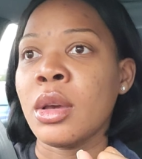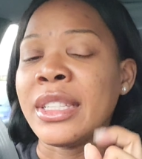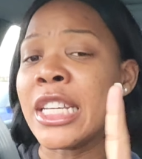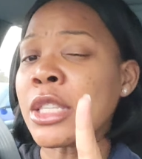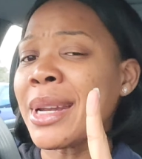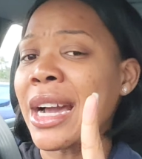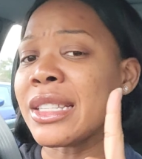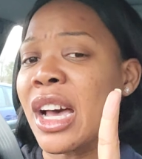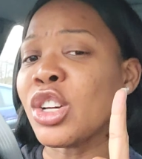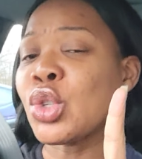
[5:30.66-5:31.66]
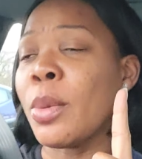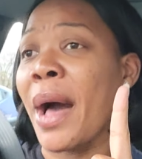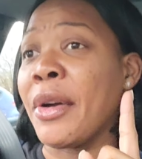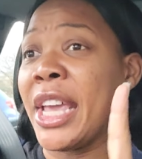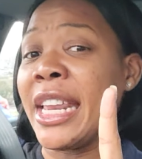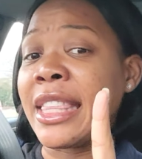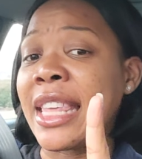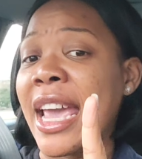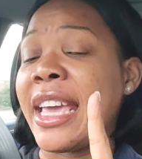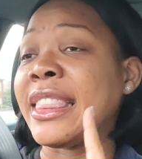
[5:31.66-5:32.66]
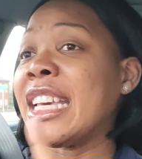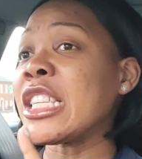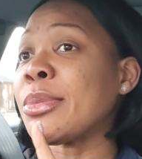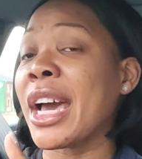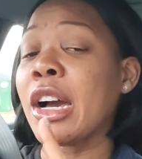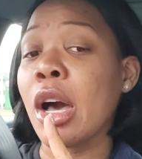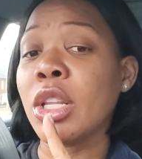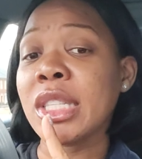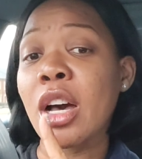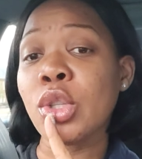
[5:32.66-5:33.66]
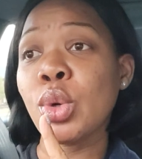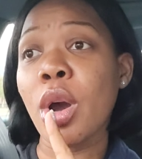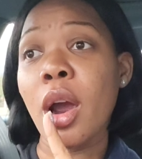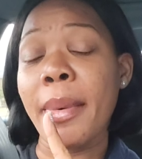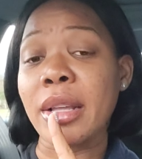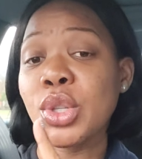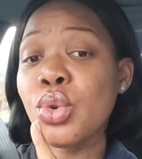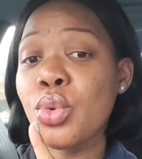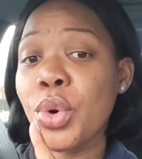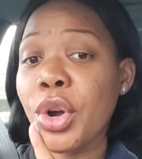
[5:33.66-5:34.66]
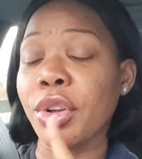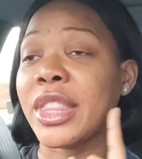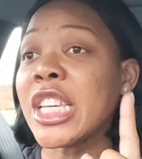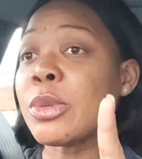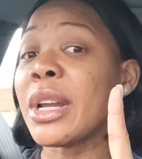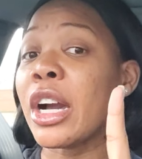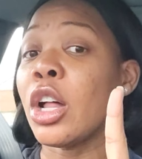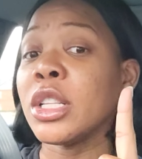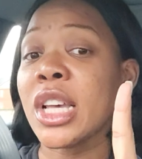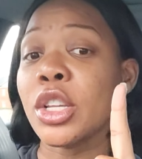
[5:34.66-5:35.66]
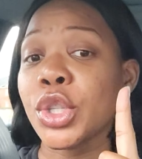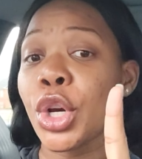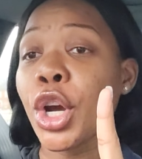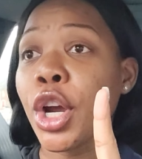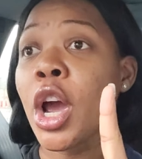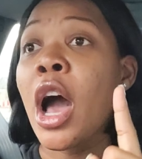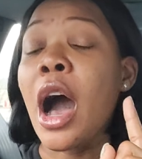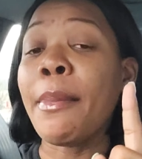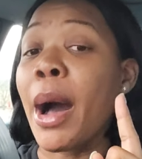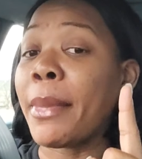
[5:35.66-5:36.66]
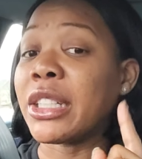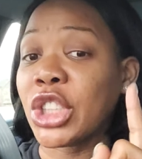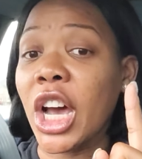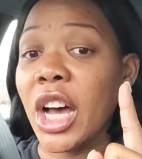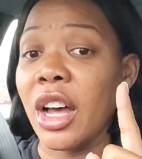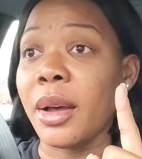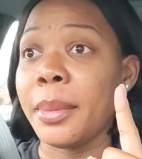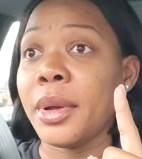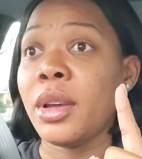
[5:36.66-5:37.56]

This one I can talk to about anything. This one I can only talk to her about schoolwork. This one I can only talk to her about my job.